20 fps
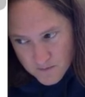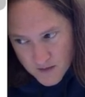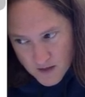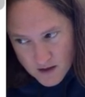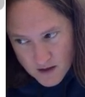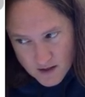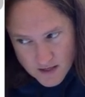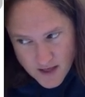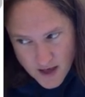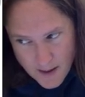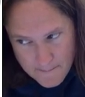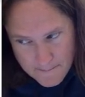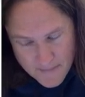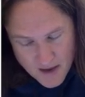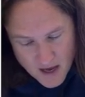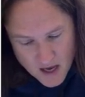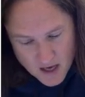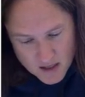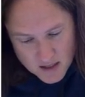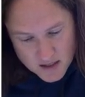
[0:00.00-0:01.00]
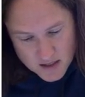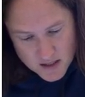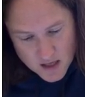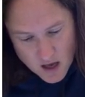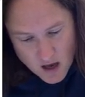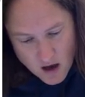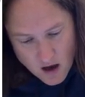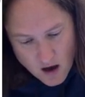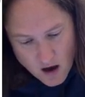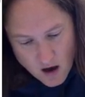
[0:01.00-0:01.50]
that makes
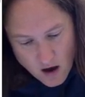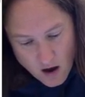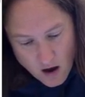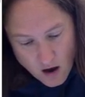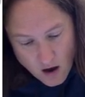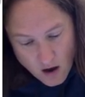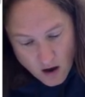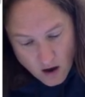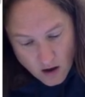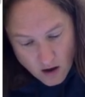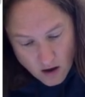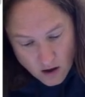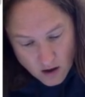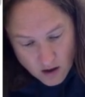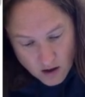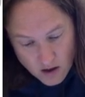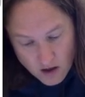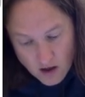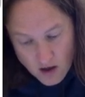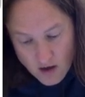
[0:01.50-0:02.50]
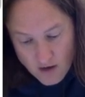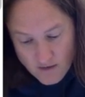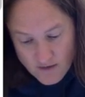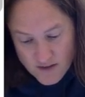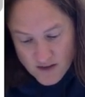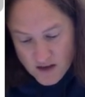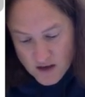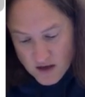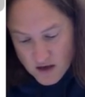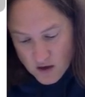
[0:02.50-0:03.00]
all of
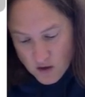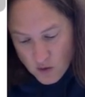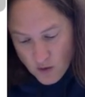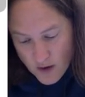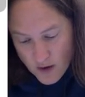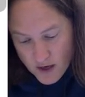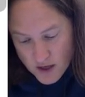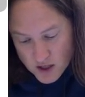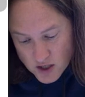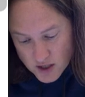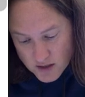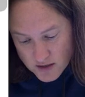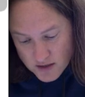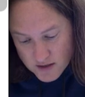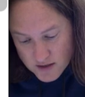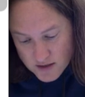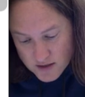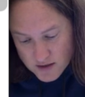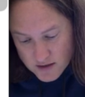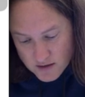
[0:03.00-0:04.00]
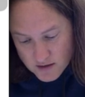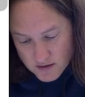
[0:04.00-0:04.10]
the equations